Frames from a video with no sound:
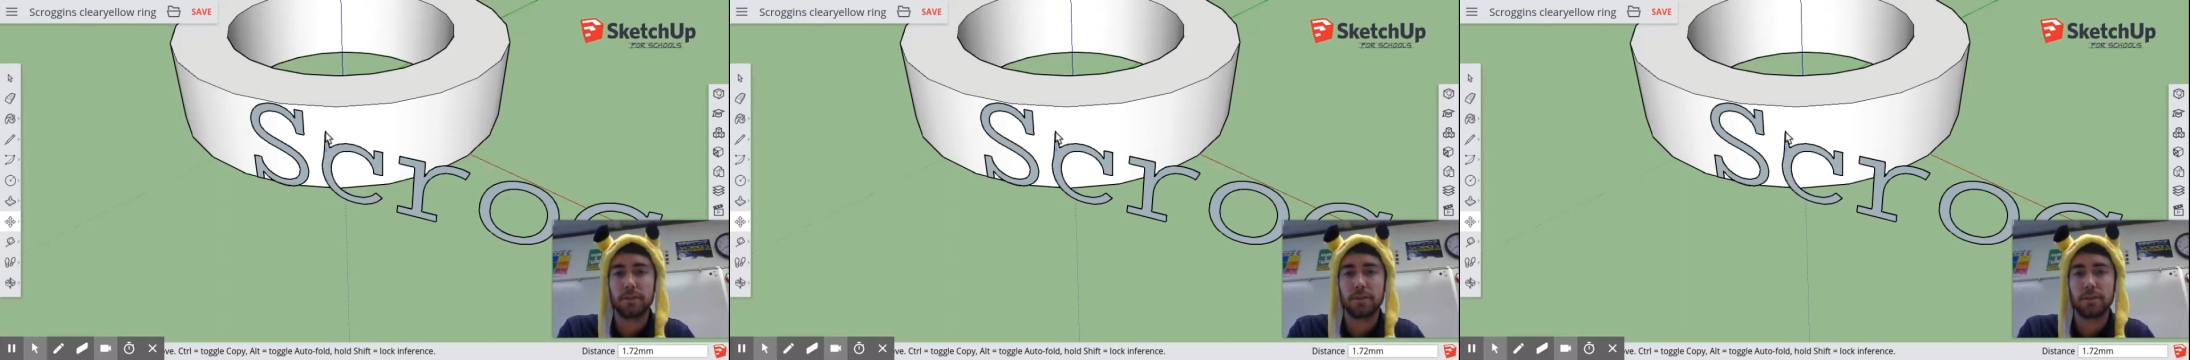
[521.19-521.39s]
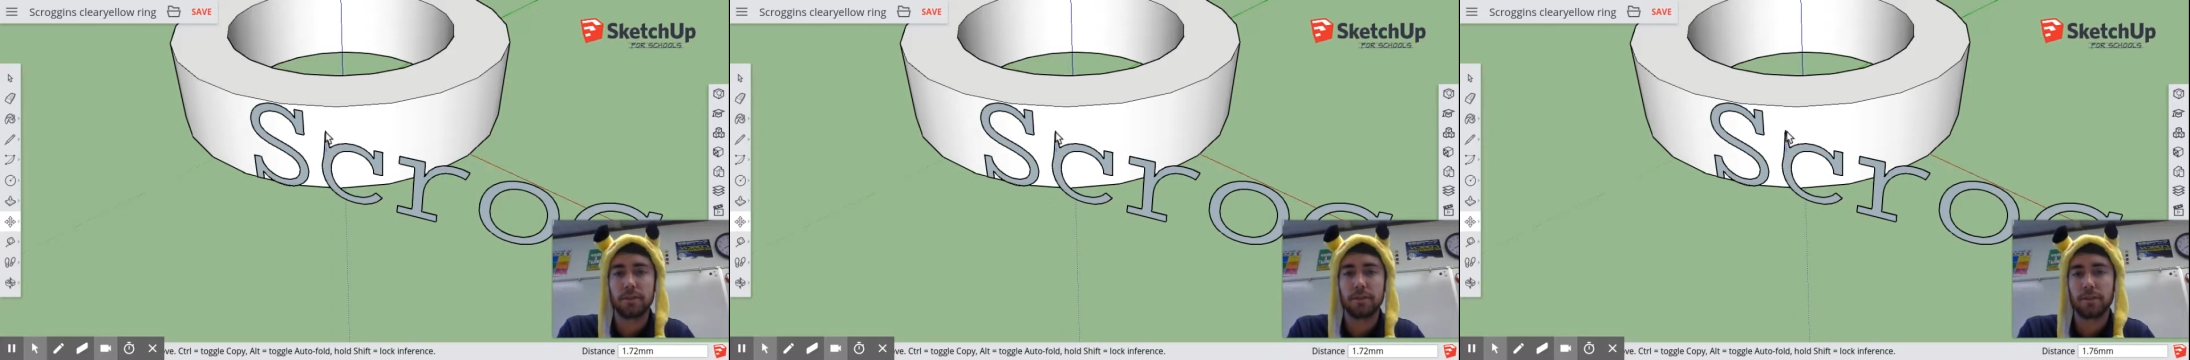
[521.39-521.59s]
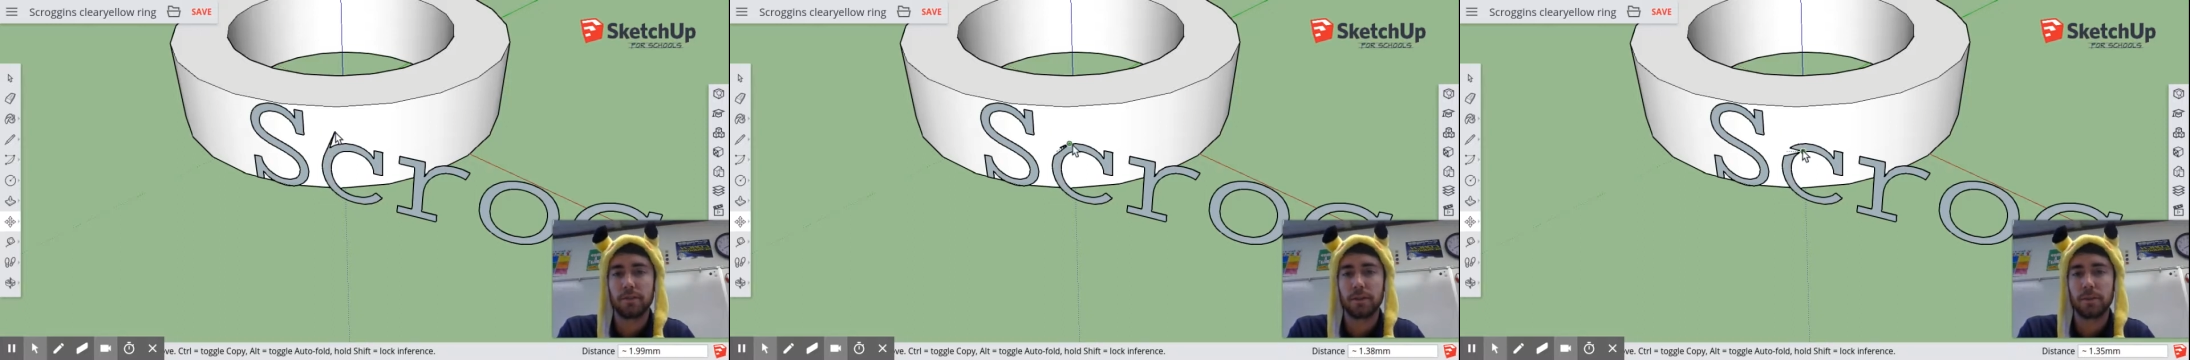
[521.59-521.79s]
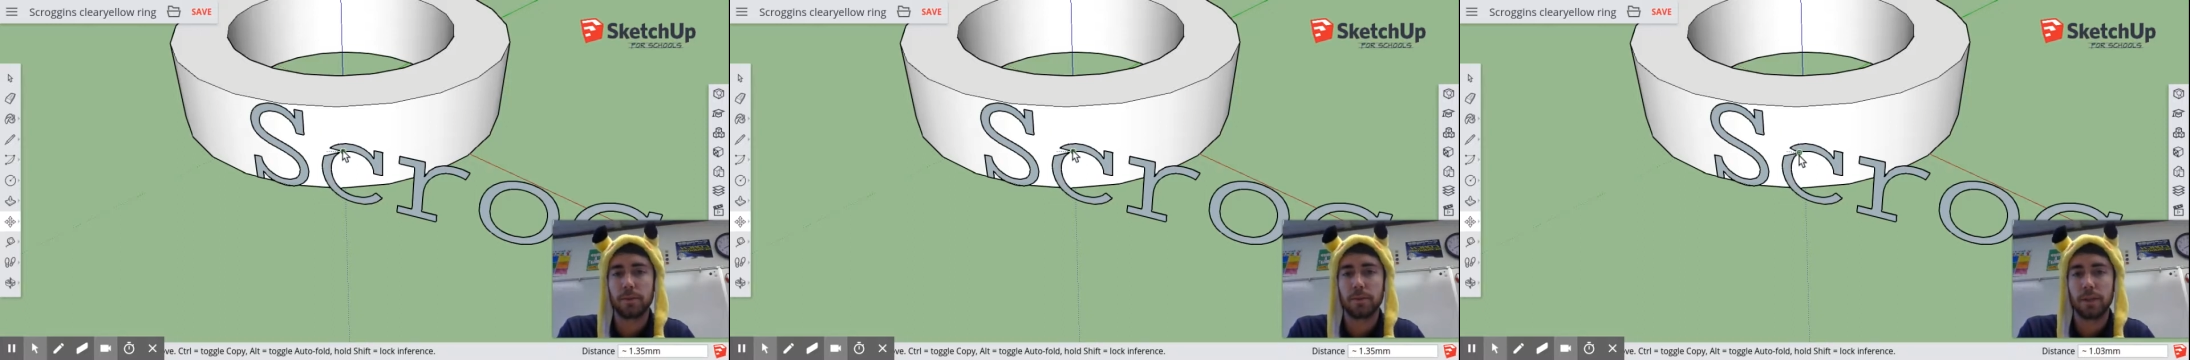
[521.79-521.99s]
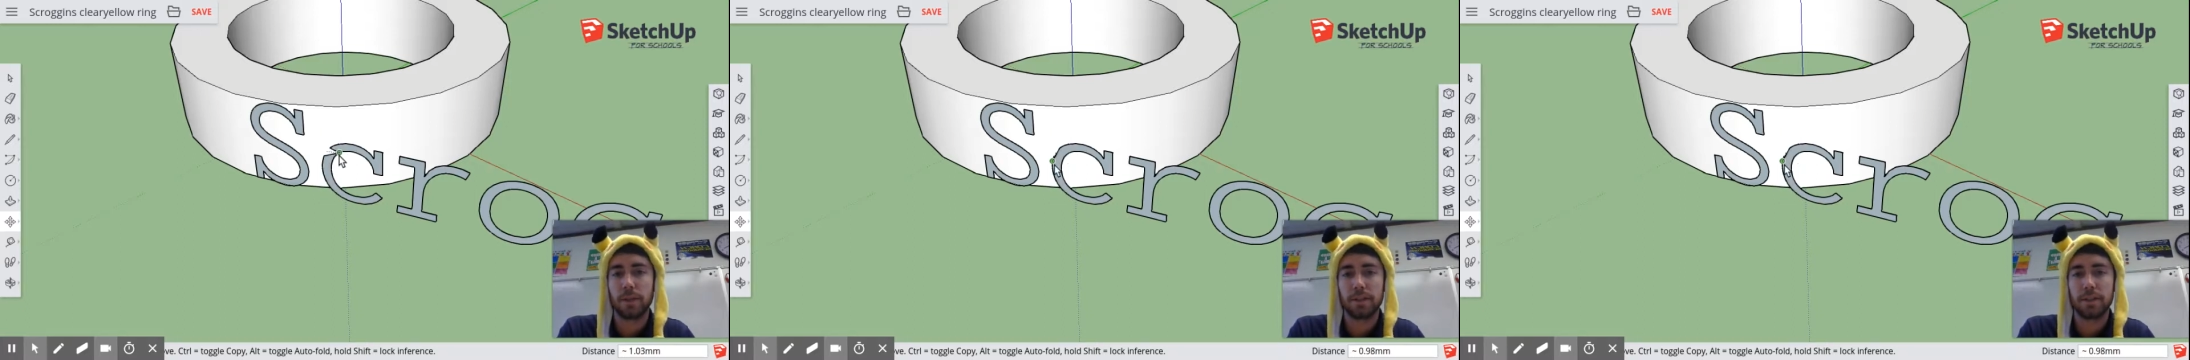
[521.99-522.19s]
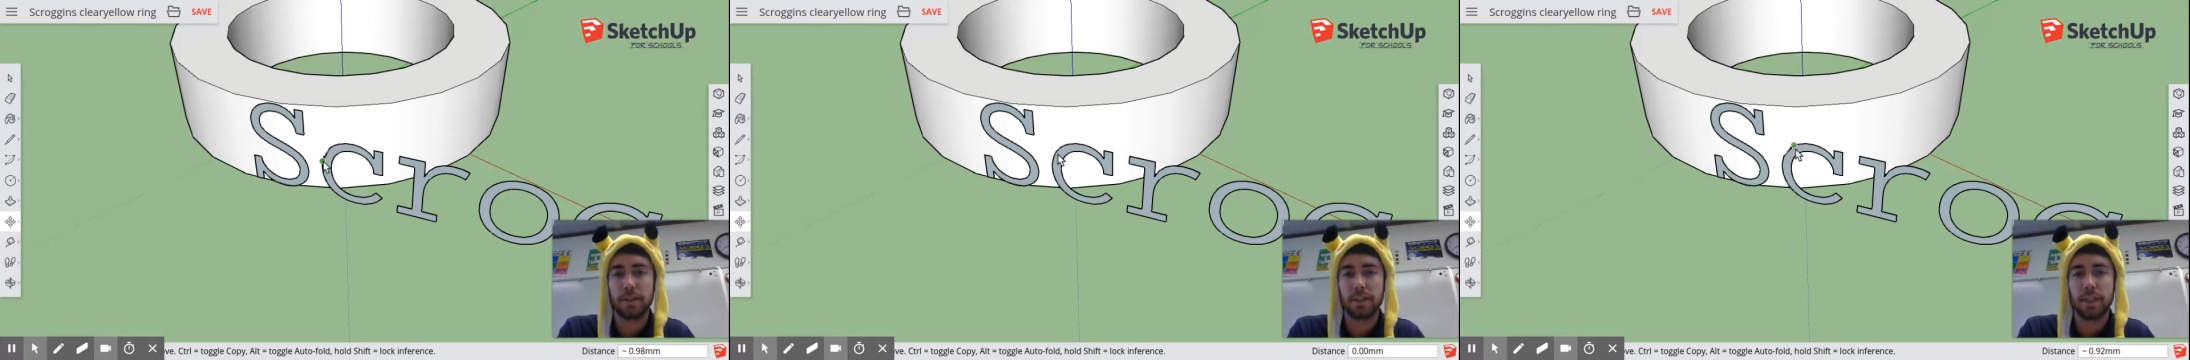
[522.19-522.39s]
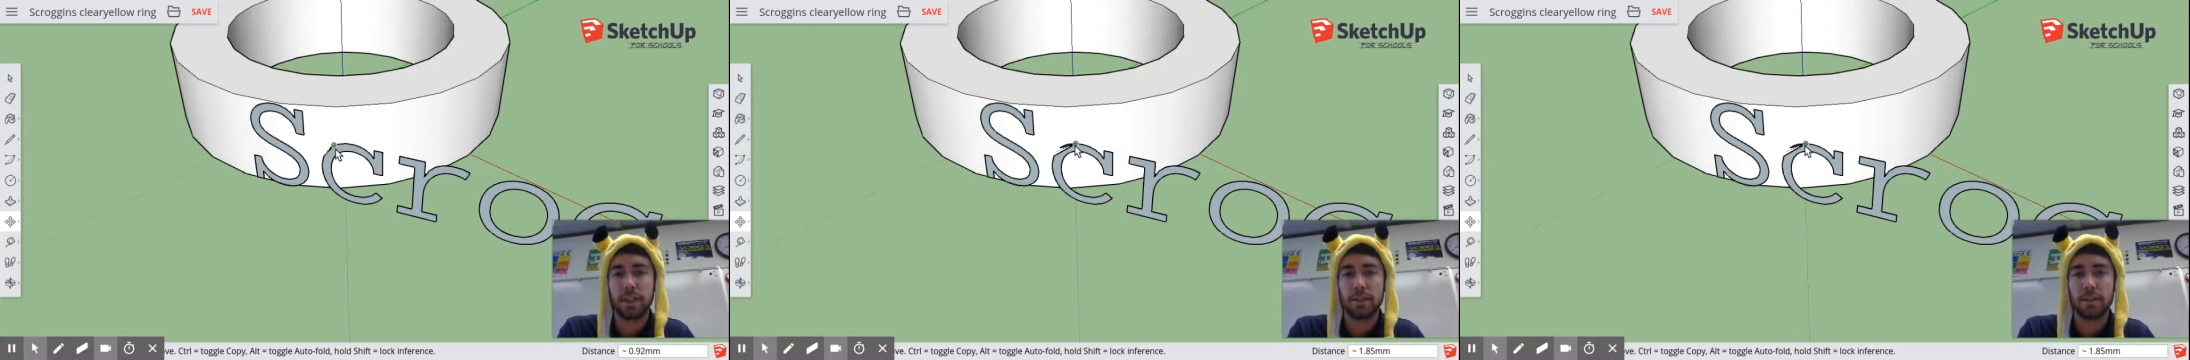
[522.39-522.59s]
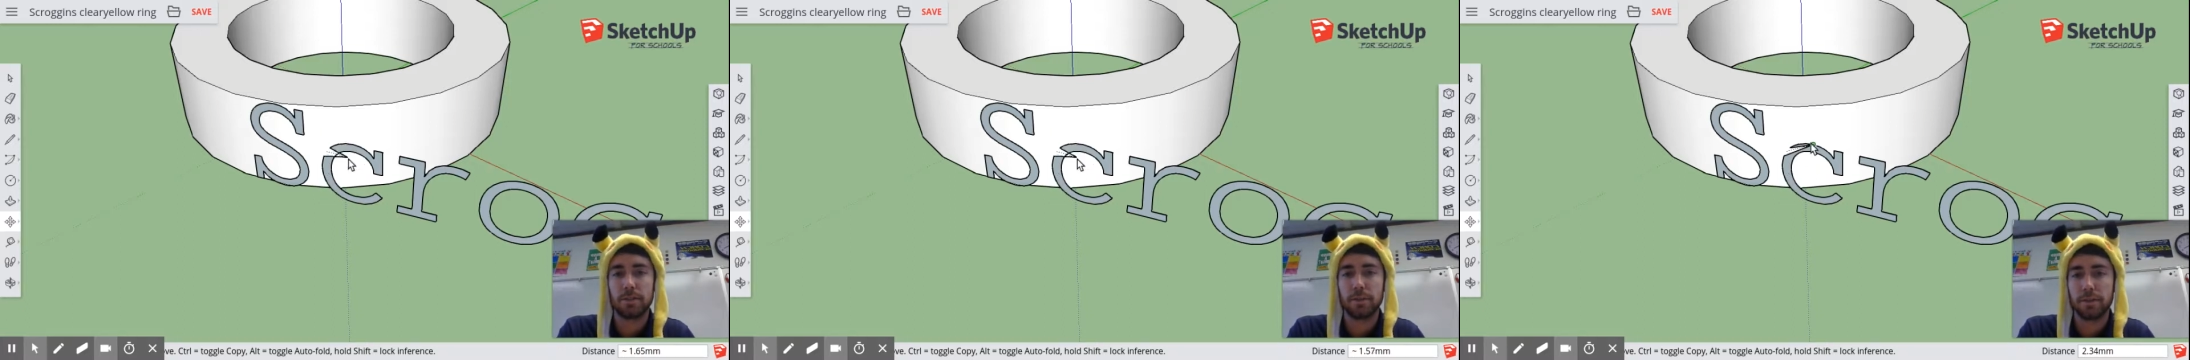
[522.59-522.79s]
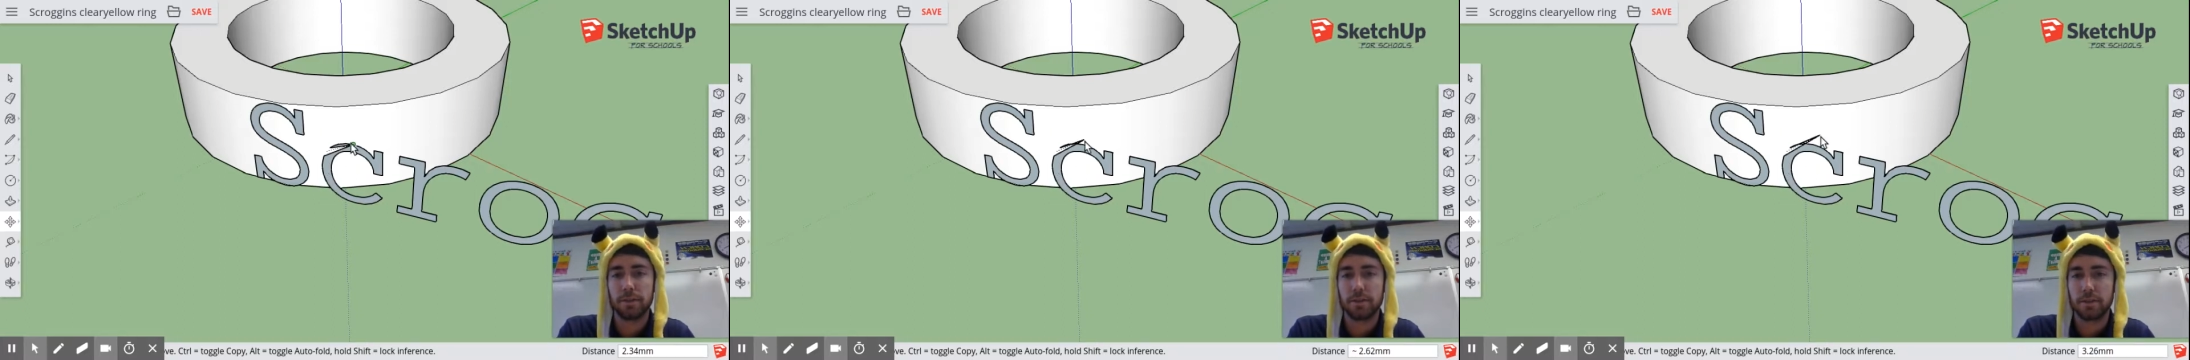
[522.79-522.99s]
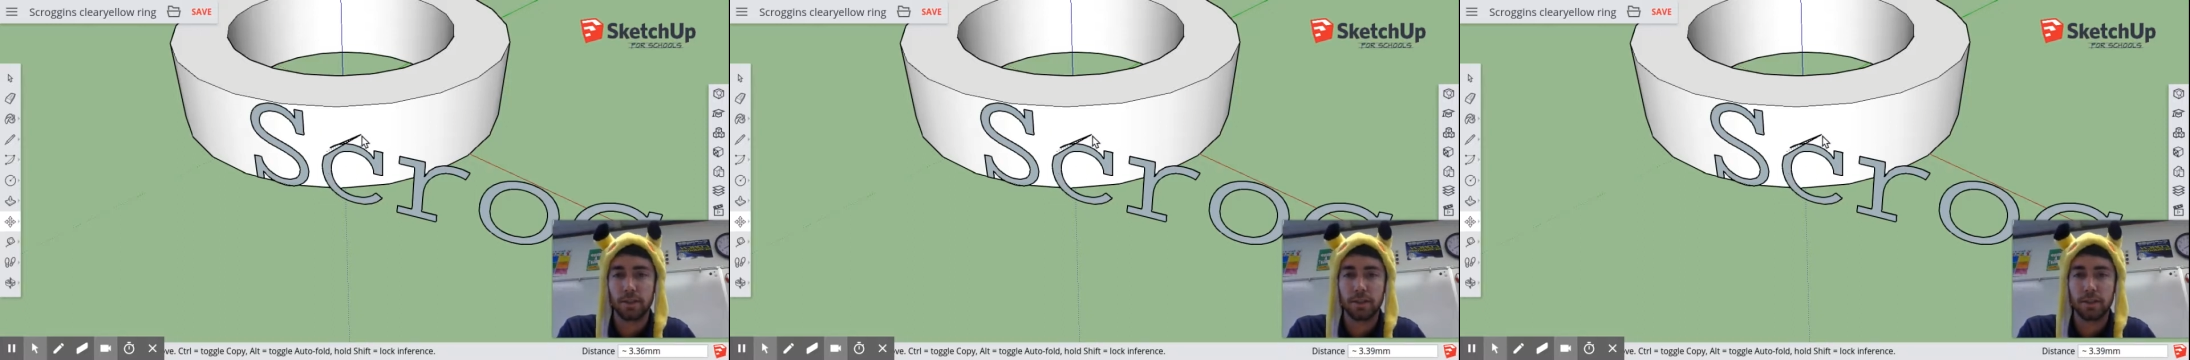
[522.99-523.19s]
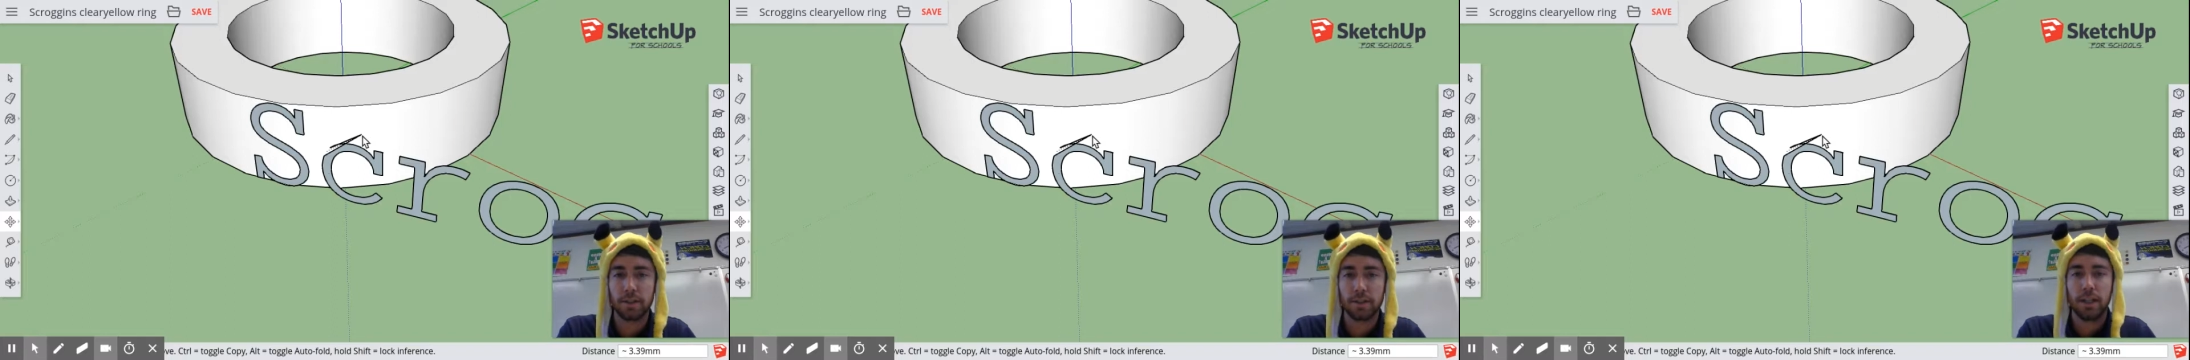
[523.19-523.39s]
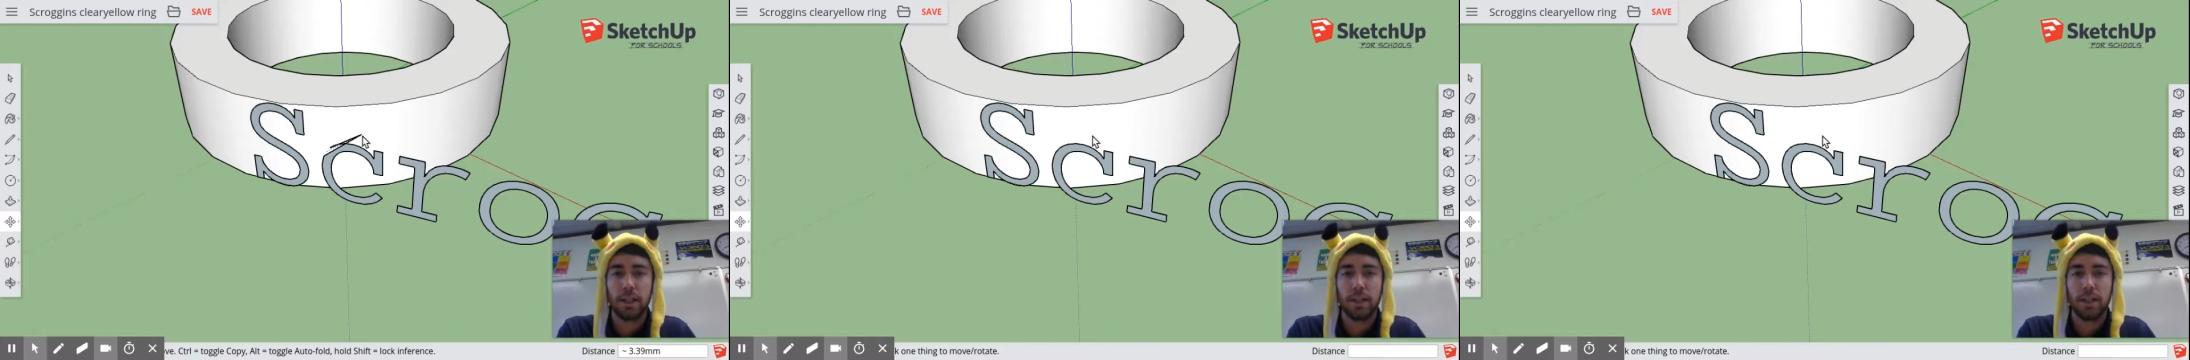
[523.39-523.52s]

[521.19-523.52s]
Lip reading: so if I want it to not do weird stuff,